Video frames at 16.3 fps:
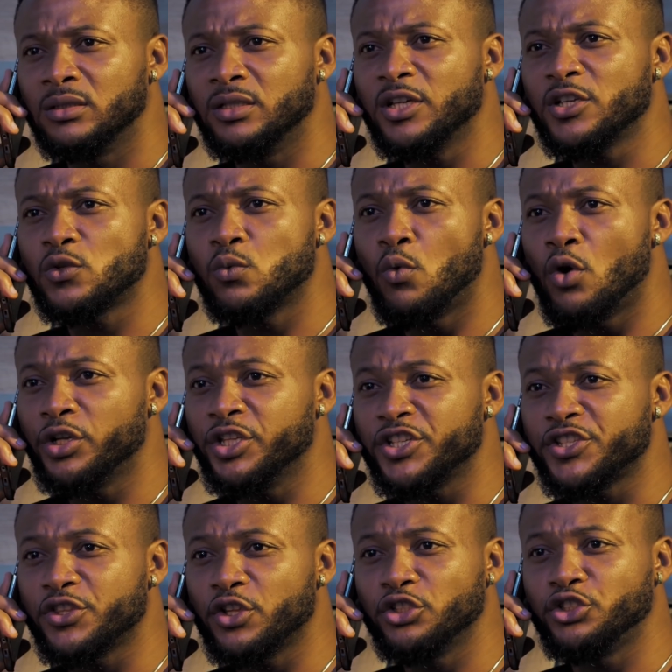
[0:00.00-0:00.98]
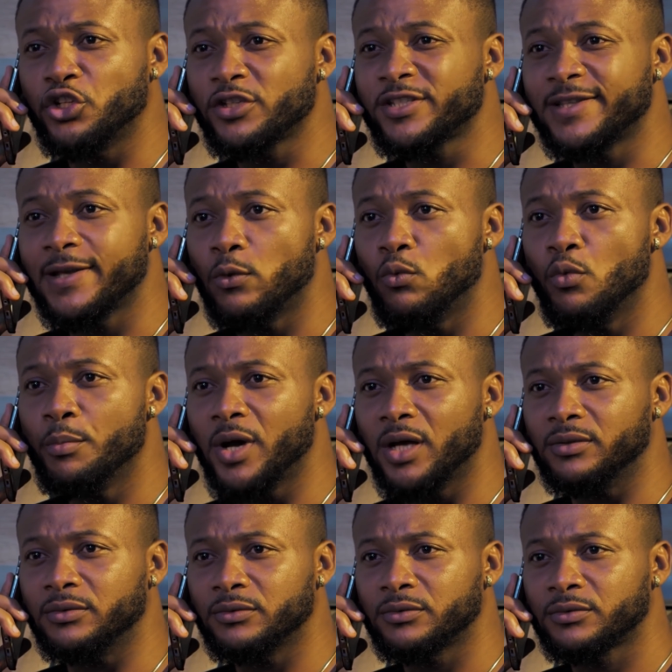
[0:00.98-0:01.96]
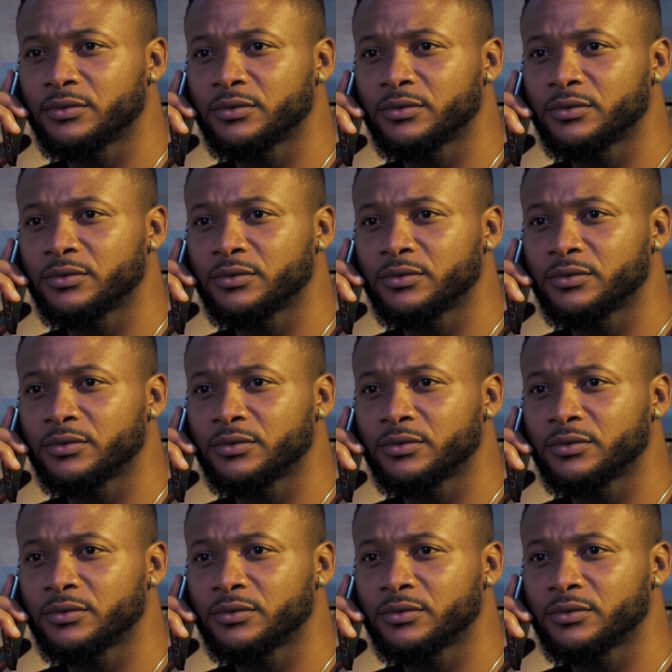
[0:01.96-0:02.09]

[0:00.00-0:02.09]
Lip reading: This one is not just a woman.